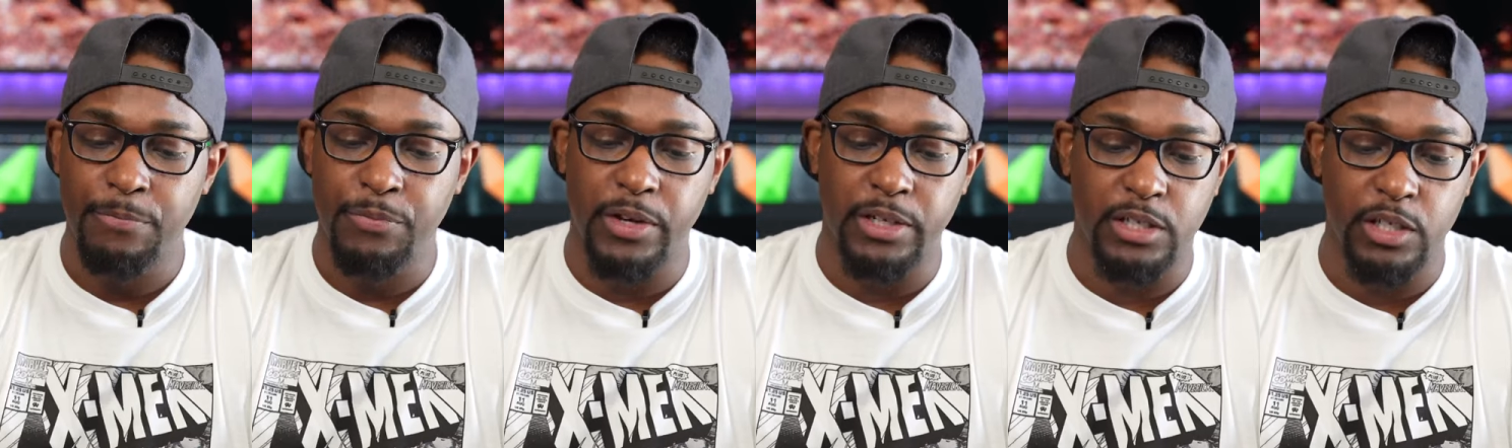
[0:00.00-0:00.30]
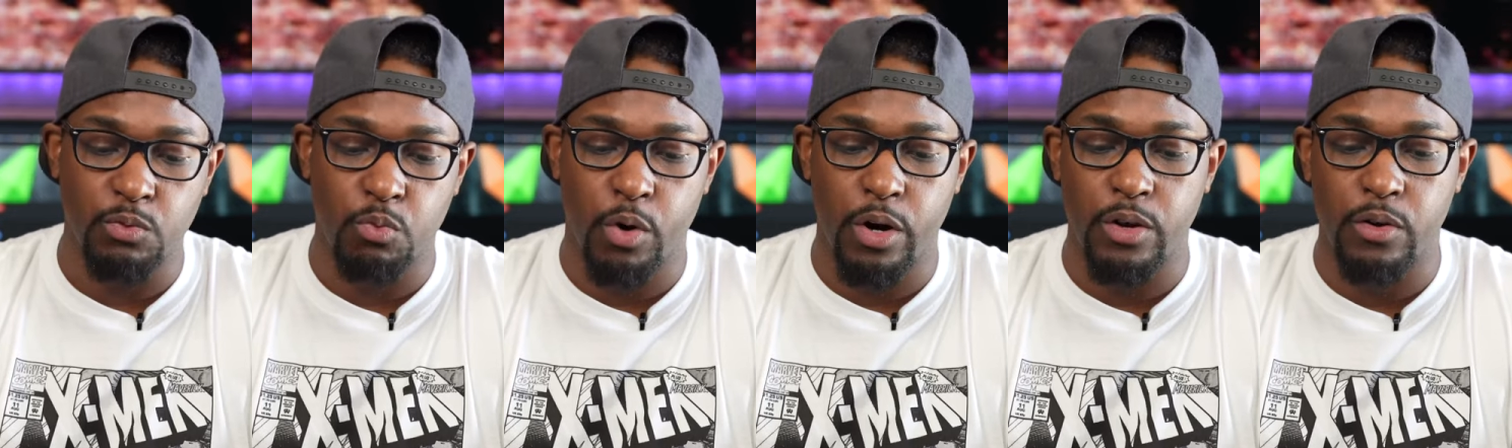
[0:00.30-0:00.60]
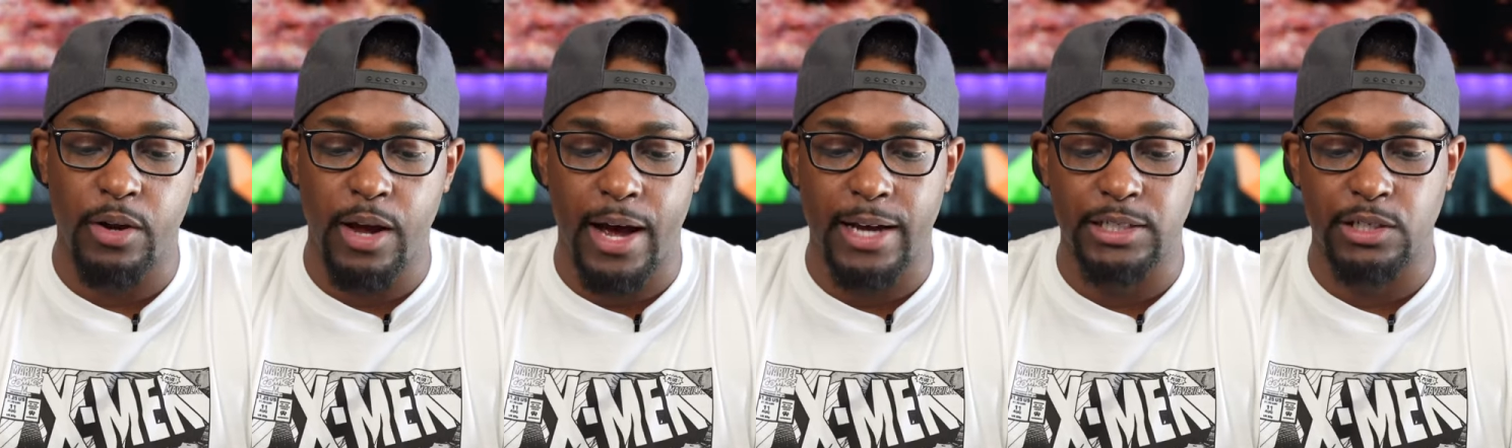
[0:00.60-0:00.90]
This is where
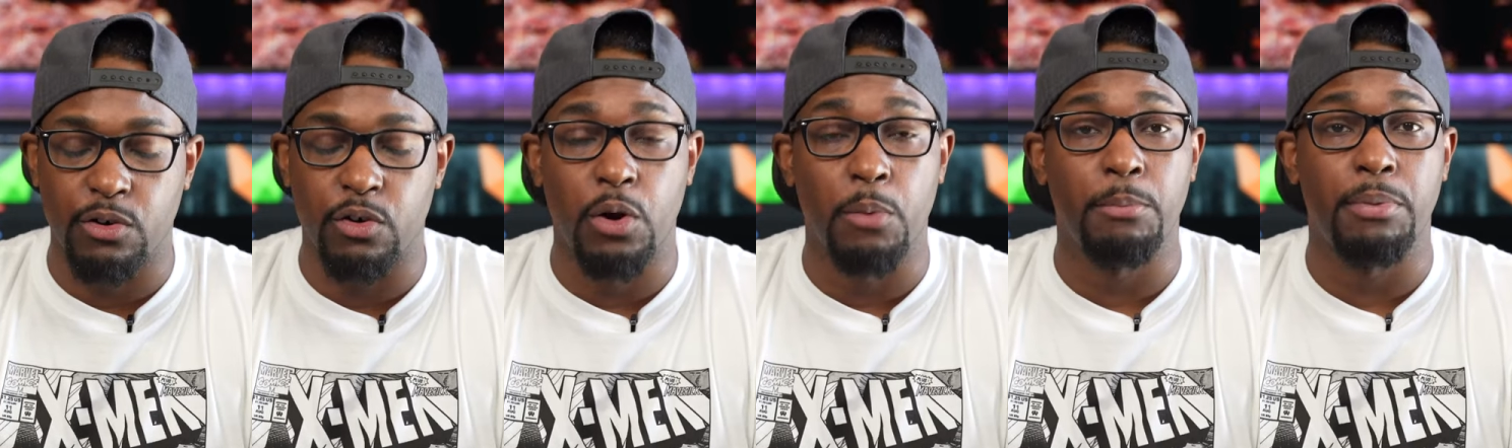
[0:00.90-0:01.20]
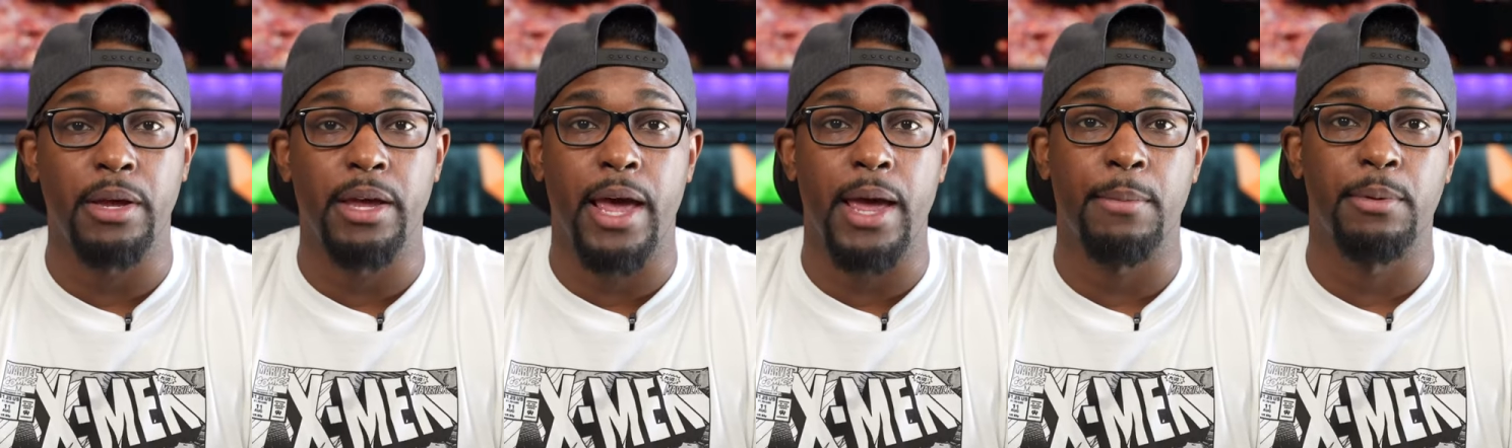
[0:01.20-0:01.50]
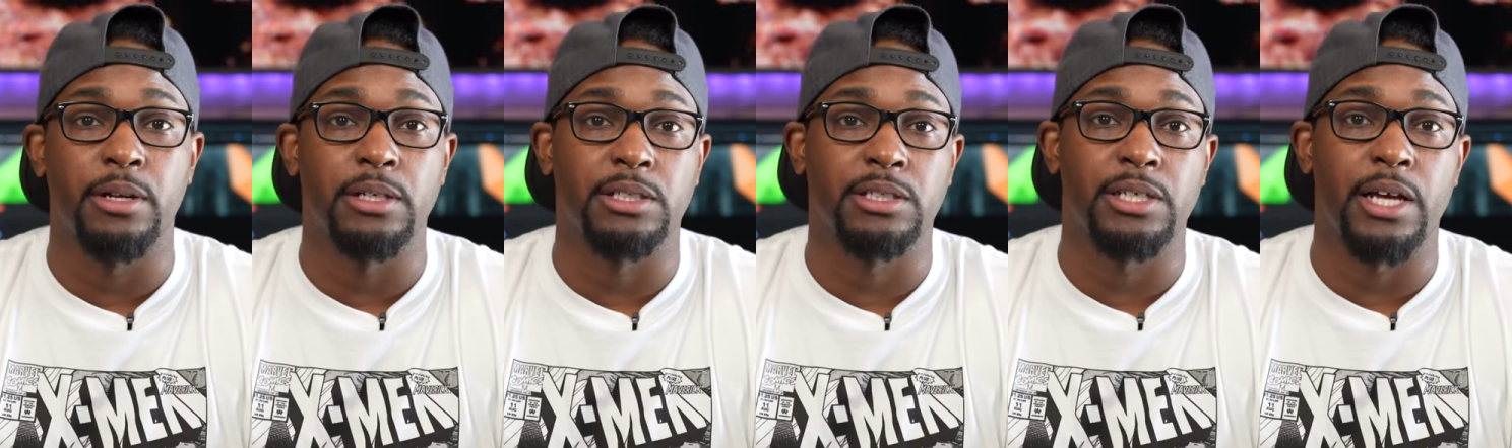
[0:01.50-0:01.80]
you guys are gonna be
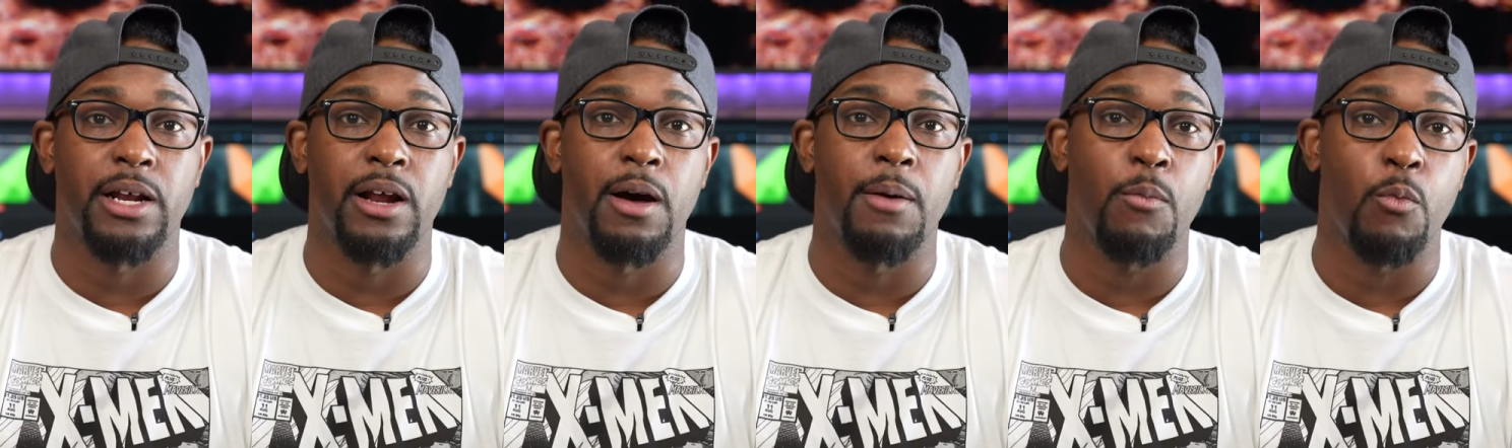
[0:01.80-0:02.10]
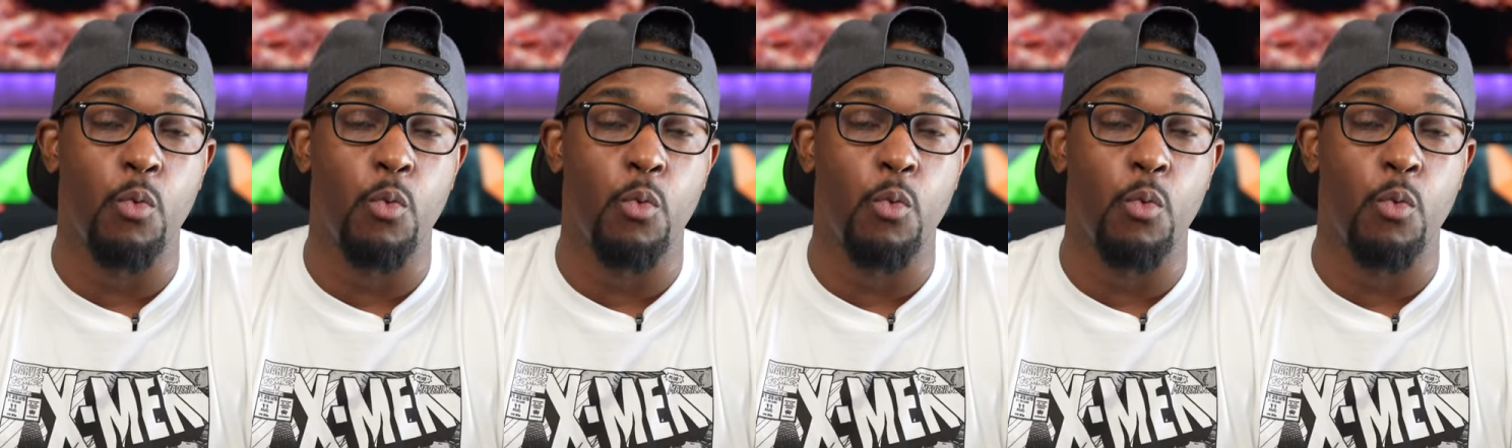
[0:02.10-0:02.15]
able to set up